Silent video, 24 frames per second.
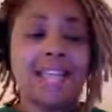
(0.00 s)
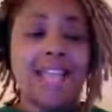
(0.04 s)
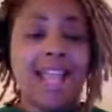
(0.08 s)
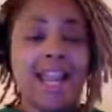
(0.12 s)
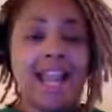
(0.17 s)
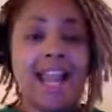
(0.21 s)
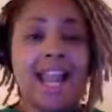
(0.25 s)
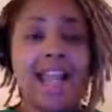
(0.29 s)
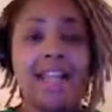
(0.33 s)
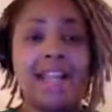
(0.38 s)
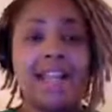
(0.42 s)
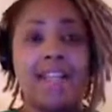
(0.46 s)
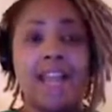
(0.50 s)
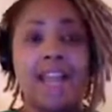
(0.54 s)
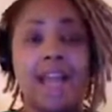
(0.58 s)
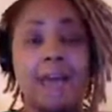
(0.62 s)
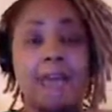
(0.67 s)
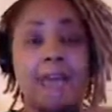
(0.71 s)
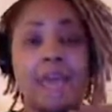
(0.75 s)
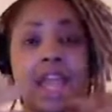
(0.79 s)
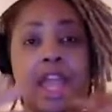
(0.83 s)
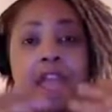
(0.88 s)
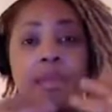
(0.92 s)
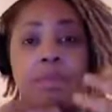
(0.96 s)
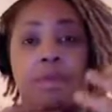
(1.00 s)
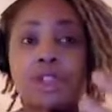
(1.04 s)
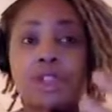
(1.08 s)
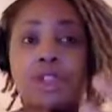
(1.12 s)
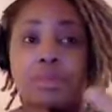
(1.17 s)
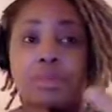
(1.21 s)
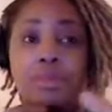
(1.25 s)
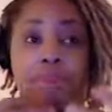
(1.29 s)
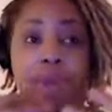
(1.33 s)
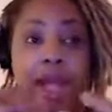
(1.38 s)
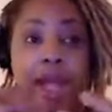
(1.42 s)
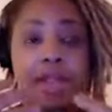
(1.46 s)
and I I'm able
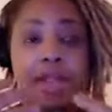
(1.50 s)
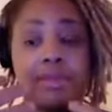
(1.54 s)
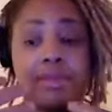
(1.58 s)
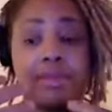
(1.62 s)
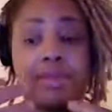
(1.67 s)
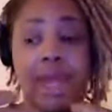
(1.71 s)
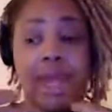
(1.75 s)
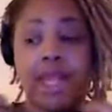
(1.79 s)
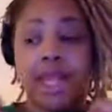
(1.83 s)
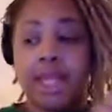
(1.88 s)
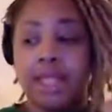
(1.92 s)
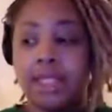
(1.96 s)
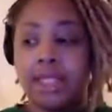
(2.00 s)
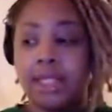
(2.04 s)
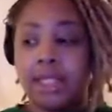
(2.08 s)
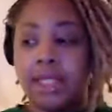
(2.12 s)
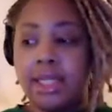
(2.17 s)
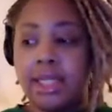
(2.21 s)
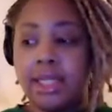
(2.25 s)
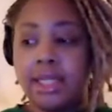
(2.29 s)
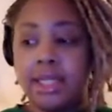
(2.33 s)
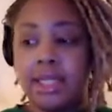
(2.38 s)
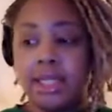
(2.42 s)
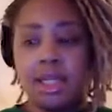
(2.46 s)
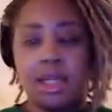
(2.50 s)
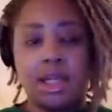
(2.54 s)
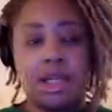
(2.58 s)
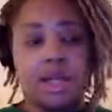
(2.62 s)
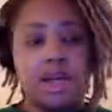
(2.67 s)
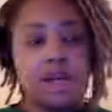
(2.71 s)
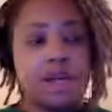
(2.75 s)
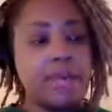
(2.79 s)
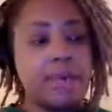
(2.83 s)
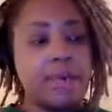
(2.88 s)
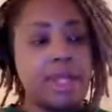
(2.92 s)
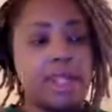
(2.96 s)
to bounce my ideas and
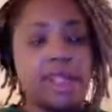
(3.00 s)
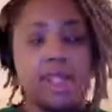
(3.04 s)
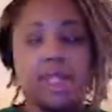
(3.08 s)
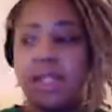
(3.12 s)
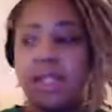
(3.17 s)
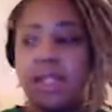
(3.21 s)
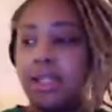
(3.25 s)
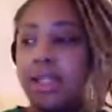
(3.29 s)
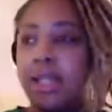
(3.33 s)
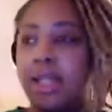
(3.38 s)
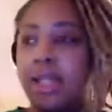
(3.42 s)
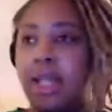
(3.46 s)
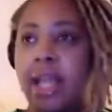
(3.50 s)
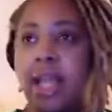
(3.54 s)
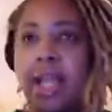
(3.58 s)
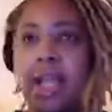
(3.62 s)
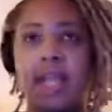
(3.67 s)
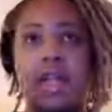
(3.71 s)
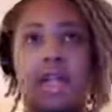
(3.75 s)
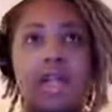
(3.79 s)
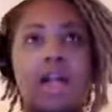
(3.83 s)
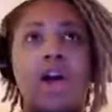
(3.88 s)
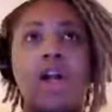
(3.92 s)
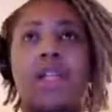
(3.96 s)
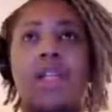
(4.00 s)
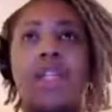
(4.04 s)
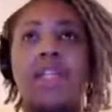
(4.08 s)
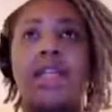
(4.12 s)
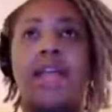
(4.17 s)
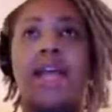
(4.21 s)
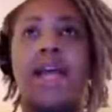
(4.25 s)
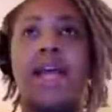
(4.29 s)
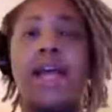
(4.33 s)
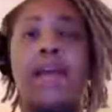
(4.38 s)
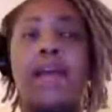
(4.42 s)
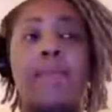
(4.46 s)
learn about this and that and all
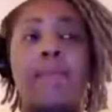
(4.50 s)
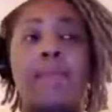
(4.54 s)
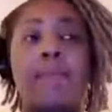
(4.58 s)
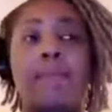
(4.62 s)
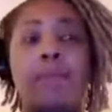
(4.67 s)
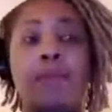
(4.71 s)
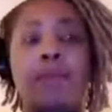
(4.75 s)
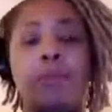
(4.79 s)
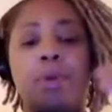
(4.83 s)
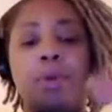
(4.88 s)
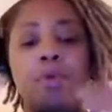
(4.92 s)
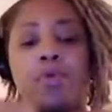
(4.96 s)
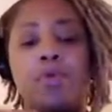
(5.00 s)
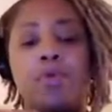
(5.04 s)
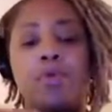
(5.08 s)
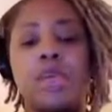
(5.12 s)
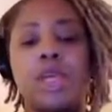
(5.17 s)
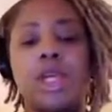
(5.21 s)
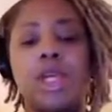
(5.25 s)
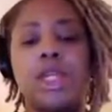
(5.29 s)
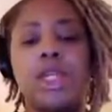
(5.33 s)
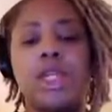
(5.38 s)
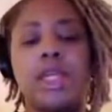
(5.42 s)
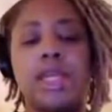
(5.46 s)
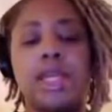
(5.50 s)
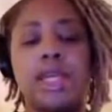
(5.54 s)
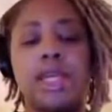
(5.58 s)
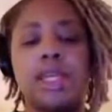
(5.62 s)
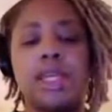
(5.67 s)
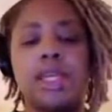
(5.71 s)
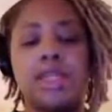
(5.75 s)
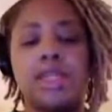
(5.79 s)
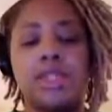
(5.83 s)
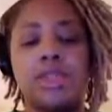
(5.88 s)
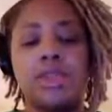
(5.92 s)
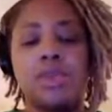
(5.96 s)
of that but
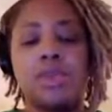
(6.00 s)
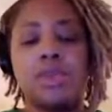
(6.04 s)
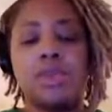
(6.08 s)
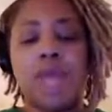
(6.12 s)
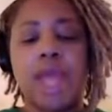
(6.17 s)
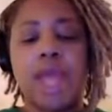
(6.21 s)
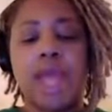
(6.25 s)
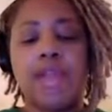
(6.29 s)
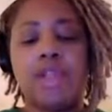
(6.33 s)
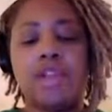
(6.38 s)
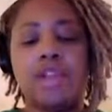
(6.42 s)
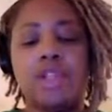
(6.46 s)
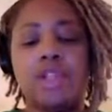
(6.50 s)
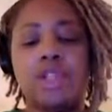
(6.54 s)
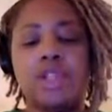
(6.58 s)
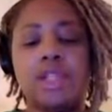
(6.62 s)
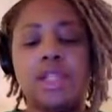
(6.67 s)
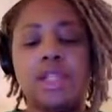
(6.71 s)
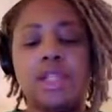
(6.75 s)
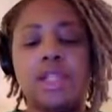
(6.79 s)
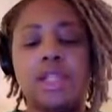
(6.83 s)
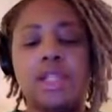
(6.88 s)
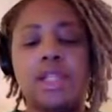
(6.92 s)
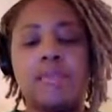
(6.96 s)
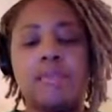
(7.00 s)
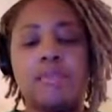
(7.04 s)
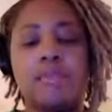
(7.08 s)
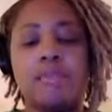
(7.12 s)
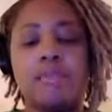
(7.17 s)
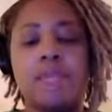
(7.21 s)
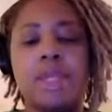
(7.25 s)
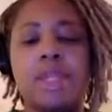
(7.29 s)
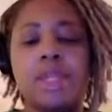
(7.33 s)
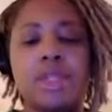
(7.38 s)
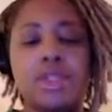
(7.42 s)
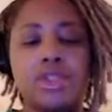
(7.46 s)
really to actually
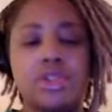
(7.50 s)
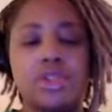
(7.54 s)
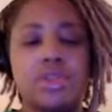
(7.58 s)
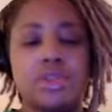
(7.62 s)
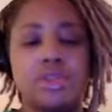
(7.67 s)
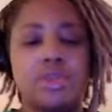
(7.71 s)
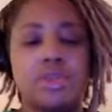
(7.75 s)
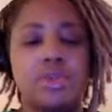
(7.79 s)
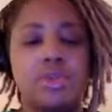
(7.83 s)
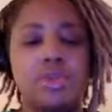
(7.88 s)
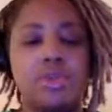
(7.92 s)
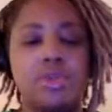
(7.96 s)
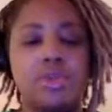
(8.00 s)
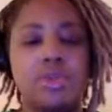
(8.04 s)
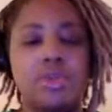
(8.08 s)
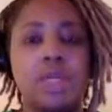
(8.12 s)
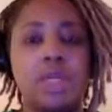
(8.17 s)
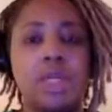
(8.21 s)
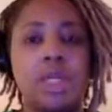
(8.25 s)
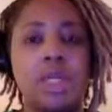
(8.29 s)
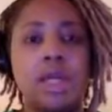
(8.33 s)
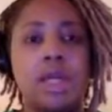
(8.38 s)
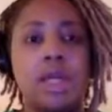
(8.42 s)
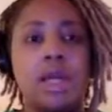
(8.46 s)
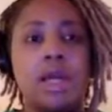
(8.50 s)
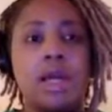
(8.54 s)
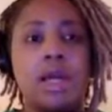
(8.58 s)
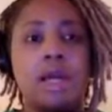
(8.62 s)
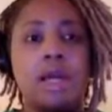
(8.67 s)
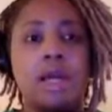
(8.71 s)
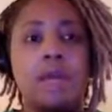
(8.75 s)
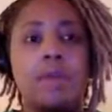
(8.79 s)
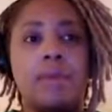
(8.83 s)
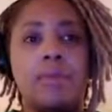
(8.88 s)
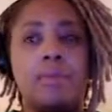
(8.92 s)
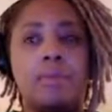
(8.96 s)
submit to
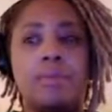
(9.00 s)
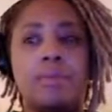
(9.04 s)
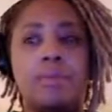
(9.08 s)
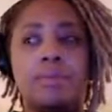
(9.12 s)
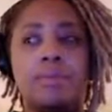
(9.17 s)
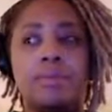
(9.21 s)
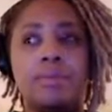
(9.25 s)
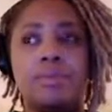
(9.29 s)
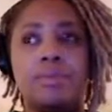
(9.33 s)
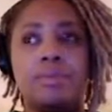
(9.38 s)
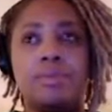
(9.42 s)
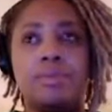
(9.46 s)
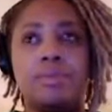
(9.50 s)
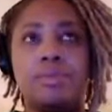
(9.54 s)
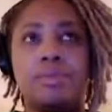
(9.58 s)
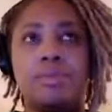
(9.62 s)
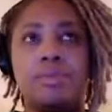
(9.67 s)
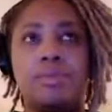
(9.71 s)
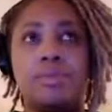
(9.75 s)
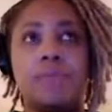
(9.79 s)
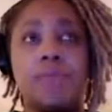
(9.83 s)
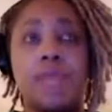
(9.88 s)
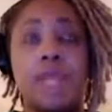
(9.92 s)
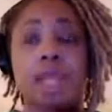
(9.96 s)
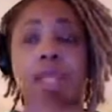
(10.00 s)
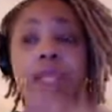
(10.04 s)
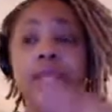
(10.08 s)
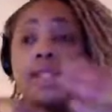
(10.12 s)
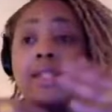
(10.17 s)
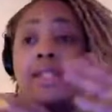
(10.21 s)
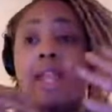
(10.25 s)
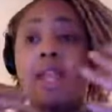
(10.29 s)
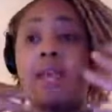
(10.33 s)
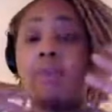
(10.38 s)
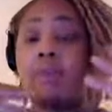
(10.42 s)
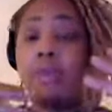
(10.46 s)
um, in the
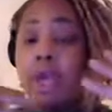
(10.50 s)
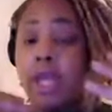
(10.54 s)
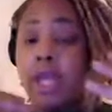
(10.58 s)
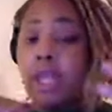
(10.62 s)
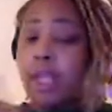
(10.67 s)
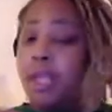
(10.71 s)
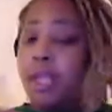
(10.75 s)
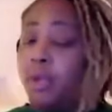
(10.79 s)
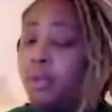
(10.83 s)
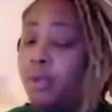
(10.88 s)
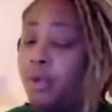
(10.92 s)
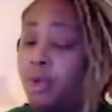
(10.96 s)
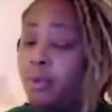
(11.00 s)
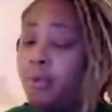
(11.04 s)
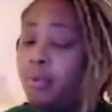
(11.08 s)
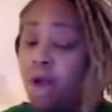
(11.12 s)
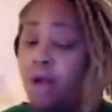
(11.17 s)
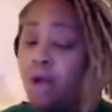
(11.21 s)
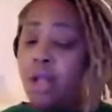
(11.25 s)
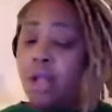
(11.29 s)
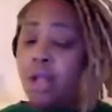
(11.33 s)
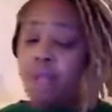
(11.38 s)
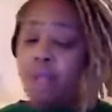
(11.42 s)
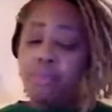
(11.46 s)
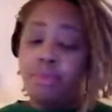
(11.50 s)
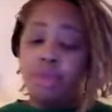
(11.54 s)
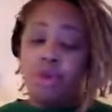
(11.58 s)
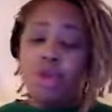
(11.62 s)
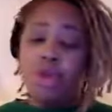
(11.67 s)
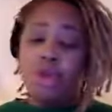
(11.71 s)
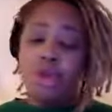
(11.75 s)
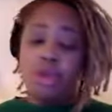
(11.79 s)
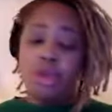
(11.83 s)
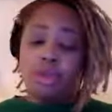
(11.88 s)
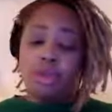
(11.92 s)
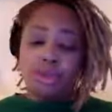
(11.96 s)
same way that when Marla
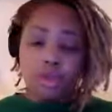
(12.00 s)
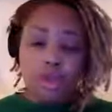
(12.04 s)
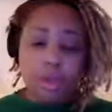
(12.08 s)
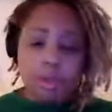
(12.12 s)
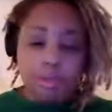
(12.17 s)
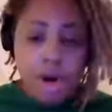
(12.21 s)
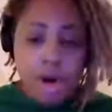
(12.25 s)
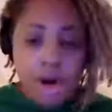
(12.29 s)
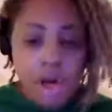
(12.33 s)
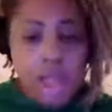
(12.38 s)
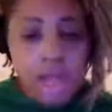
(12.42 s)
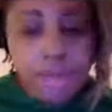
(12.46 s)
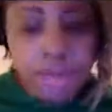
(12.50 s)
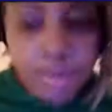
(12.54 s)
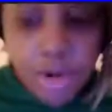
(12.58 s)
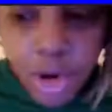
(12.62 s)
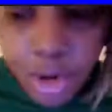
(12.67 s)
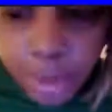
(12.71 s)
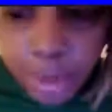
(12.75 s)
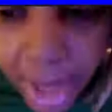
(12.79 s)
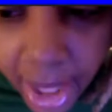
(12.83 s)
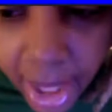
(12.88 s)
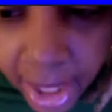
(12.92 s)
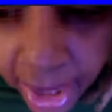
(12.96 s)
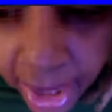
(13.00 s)
broke when Marla broke my